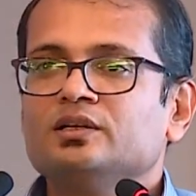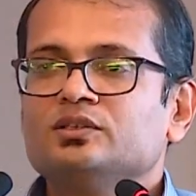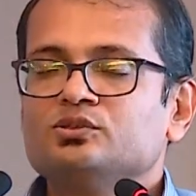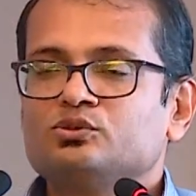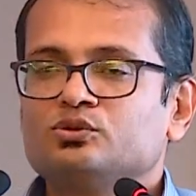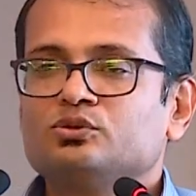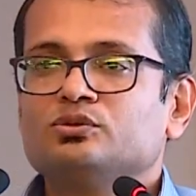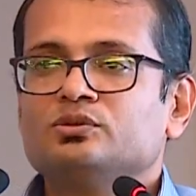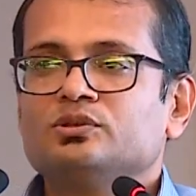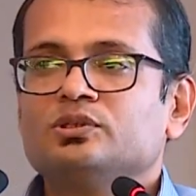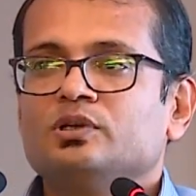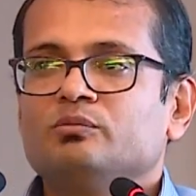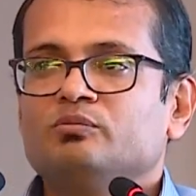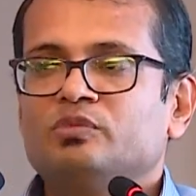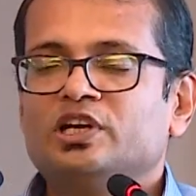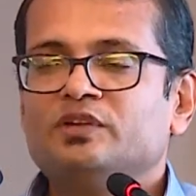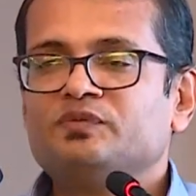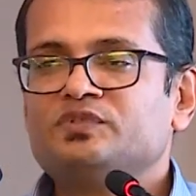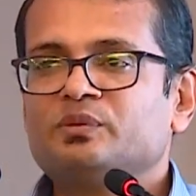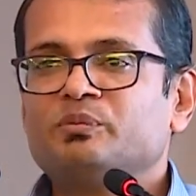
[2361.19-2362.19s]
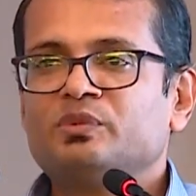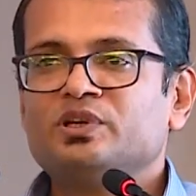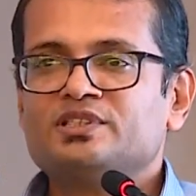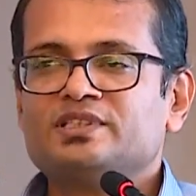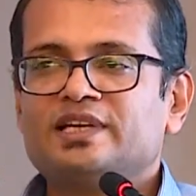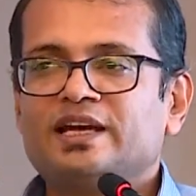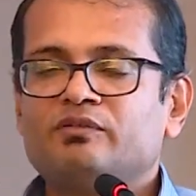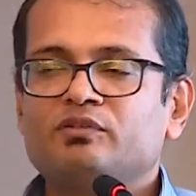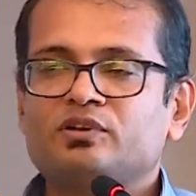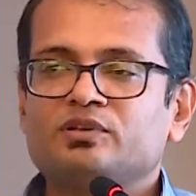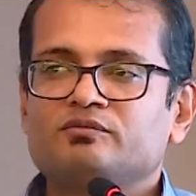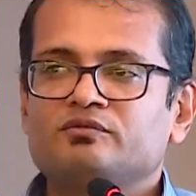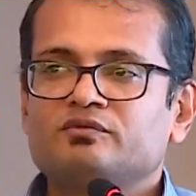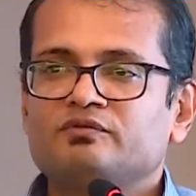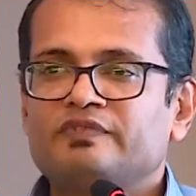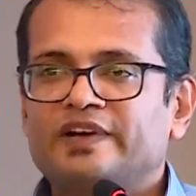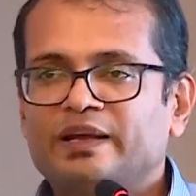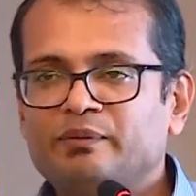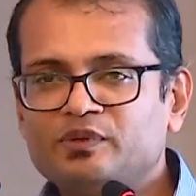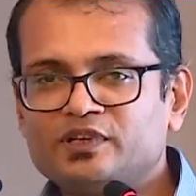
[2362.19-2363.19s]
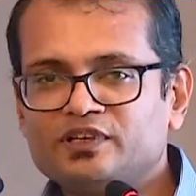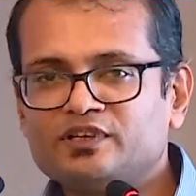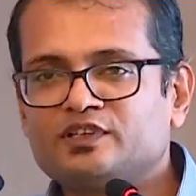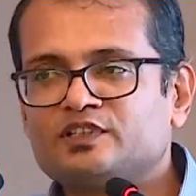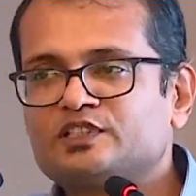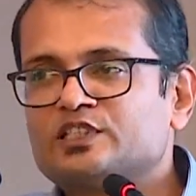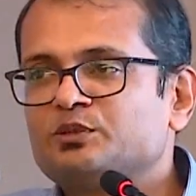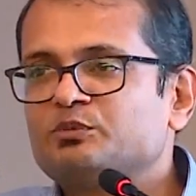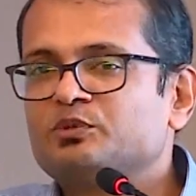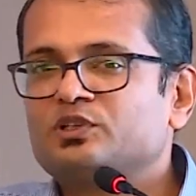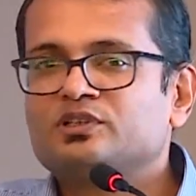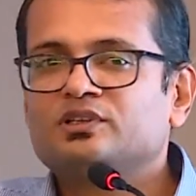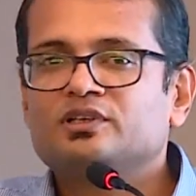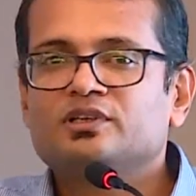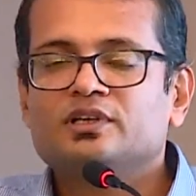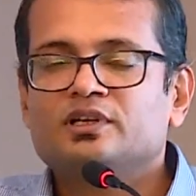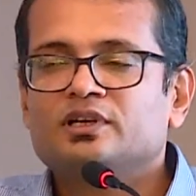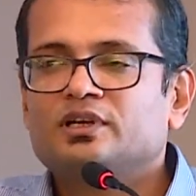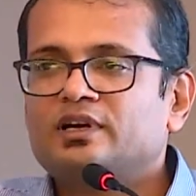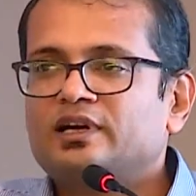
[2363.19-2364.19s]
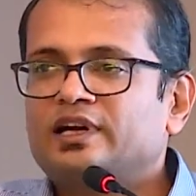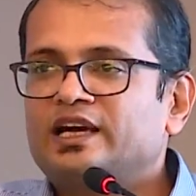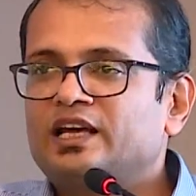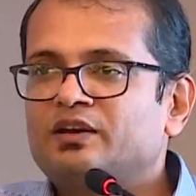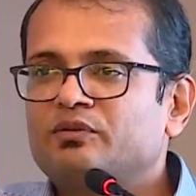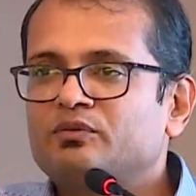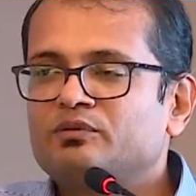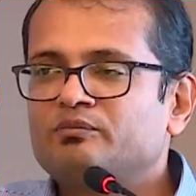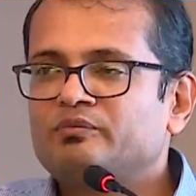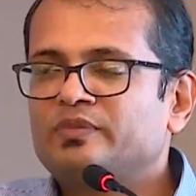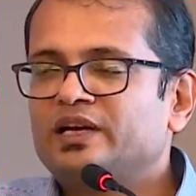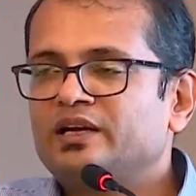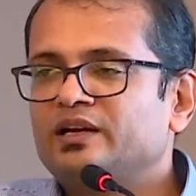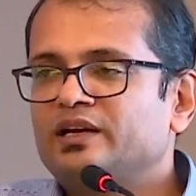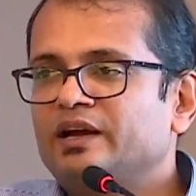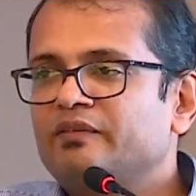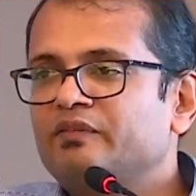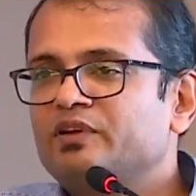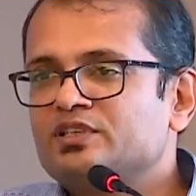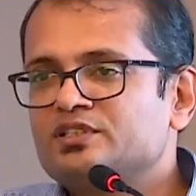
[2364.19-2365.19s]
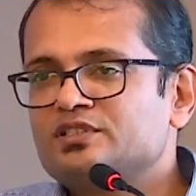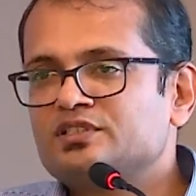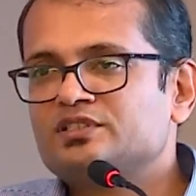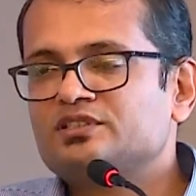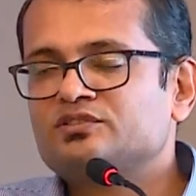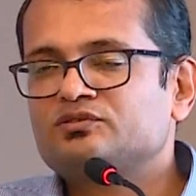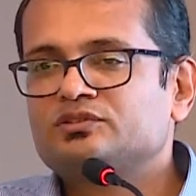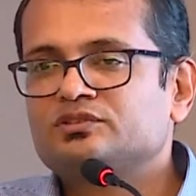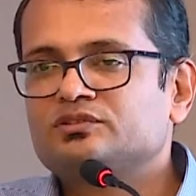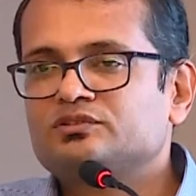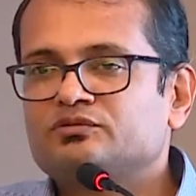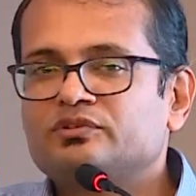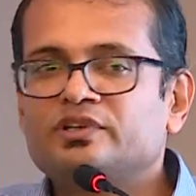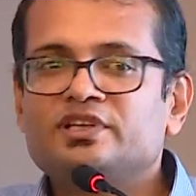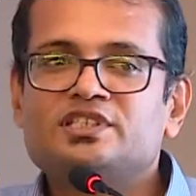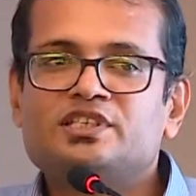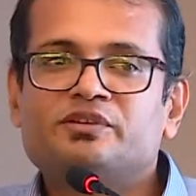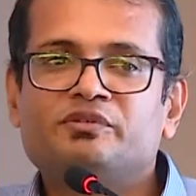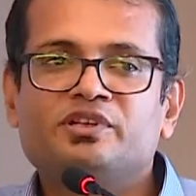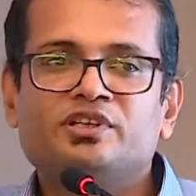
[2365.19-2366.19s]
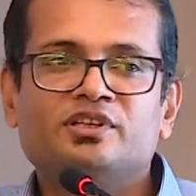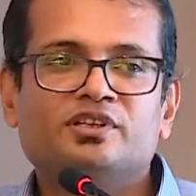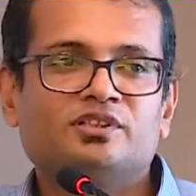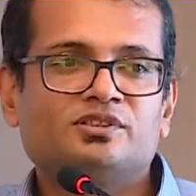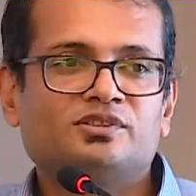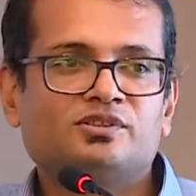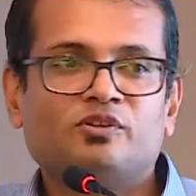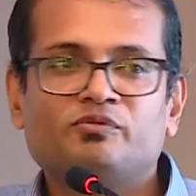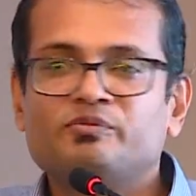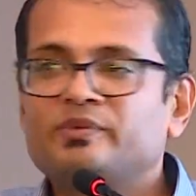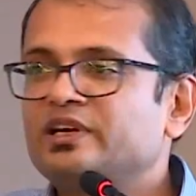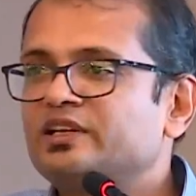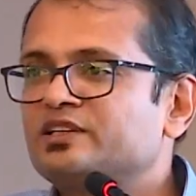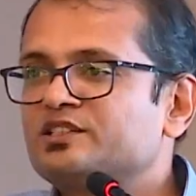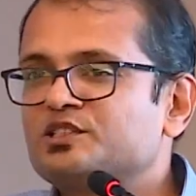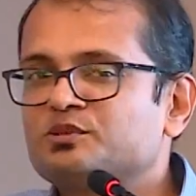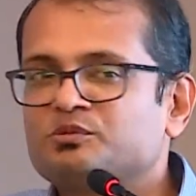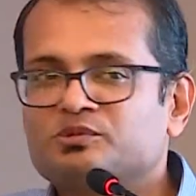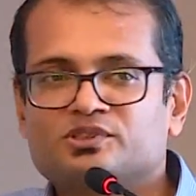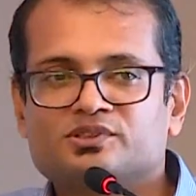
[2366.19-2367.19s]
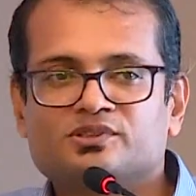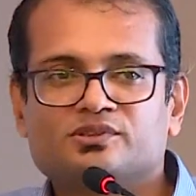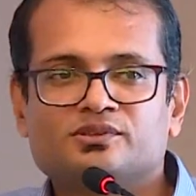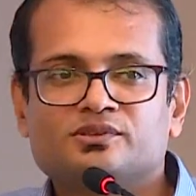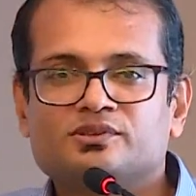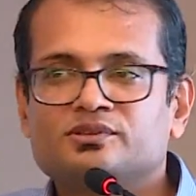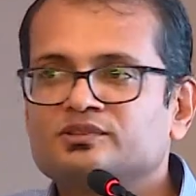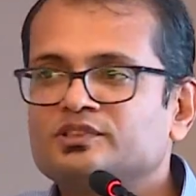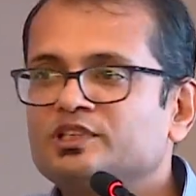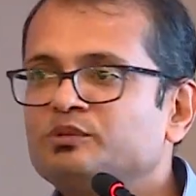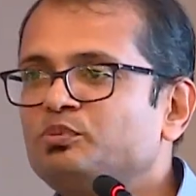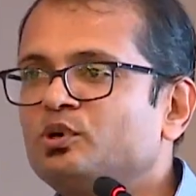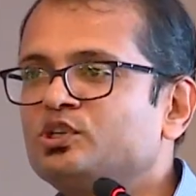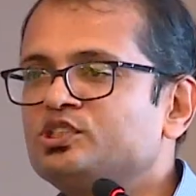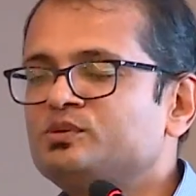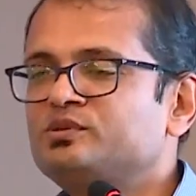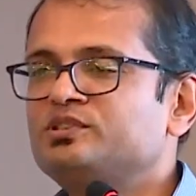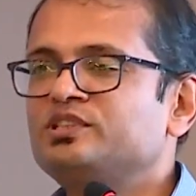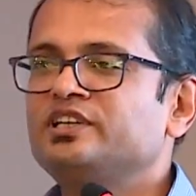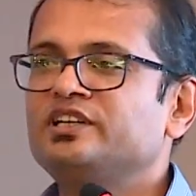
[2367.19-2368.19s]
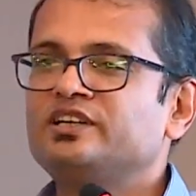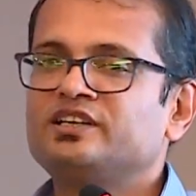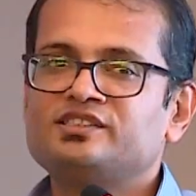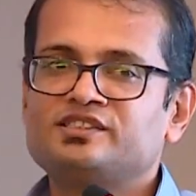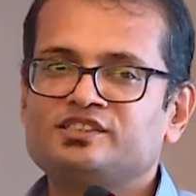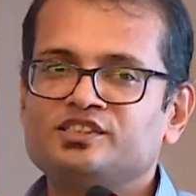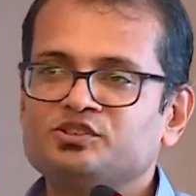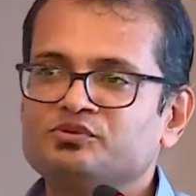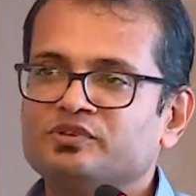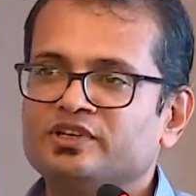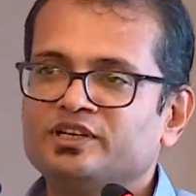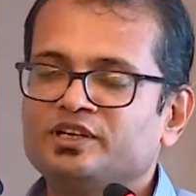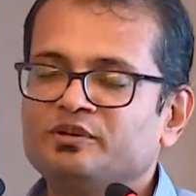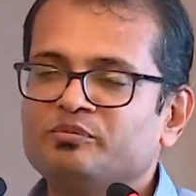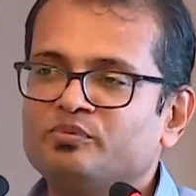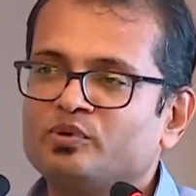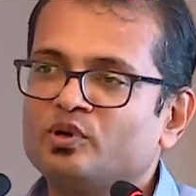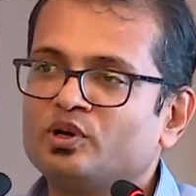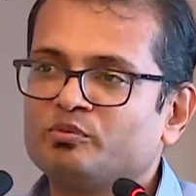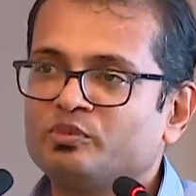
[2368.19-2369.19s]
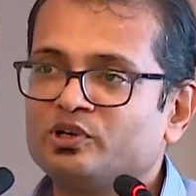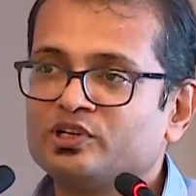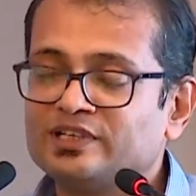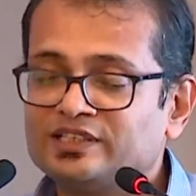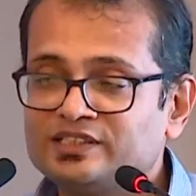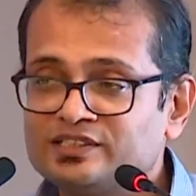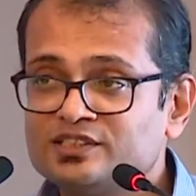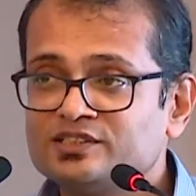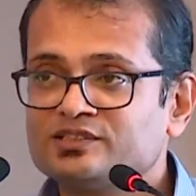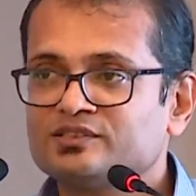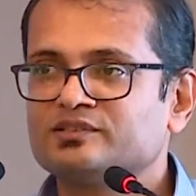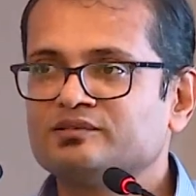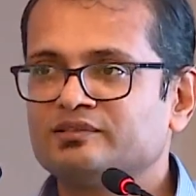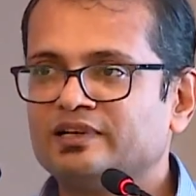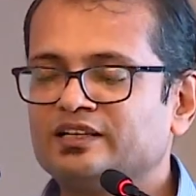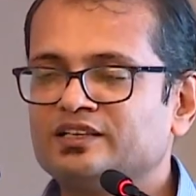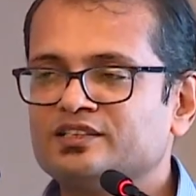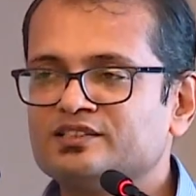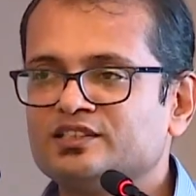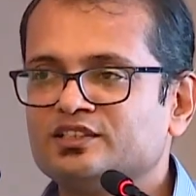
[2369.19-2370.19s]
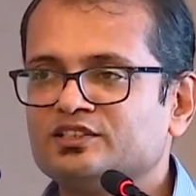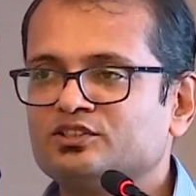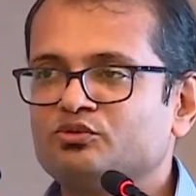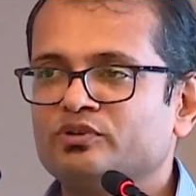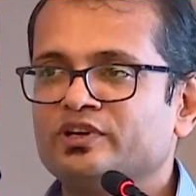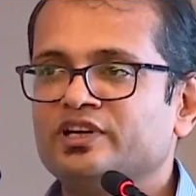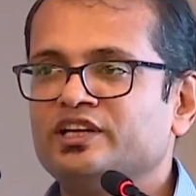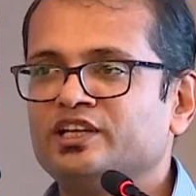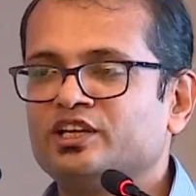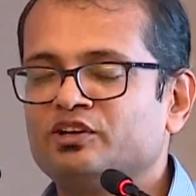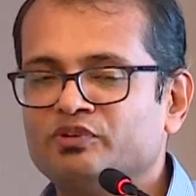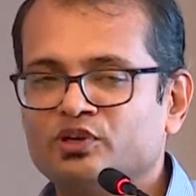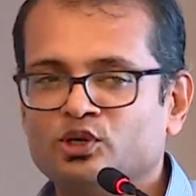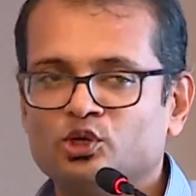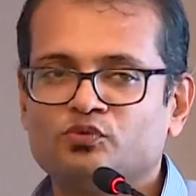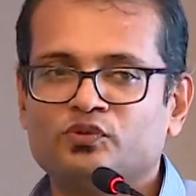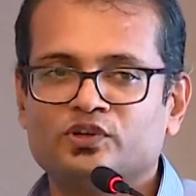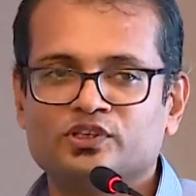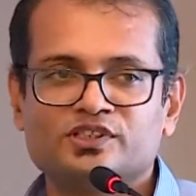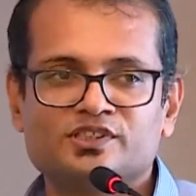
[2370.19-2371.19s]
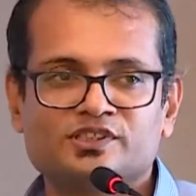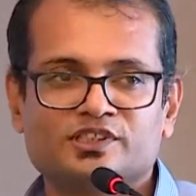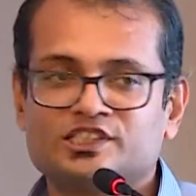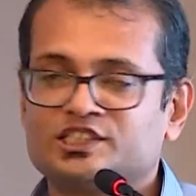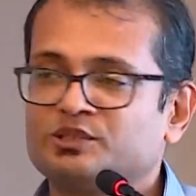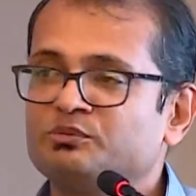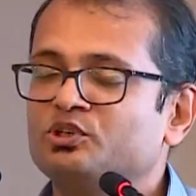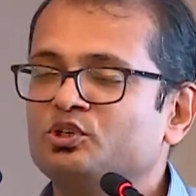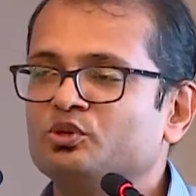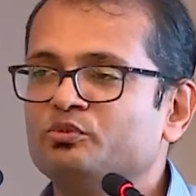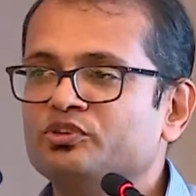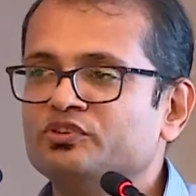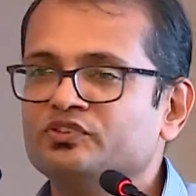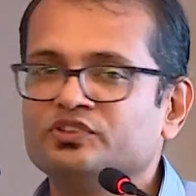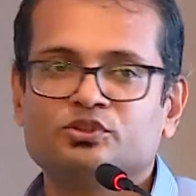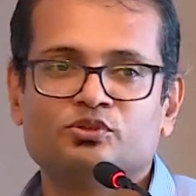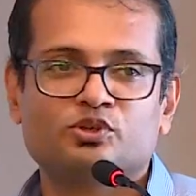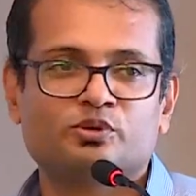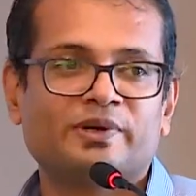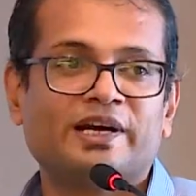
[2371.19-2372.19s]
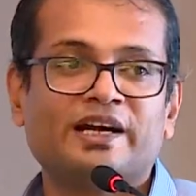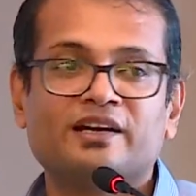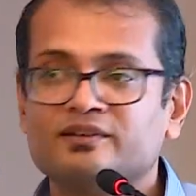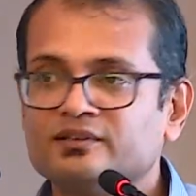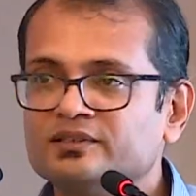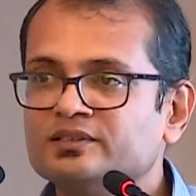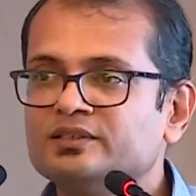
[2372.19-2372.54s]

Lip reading: So, but if somebody says I have a 5 million customer and my average is 27 years of my customers, then possibly the interesting is very important because at least there is a 20-year window for this customer to be with your brand.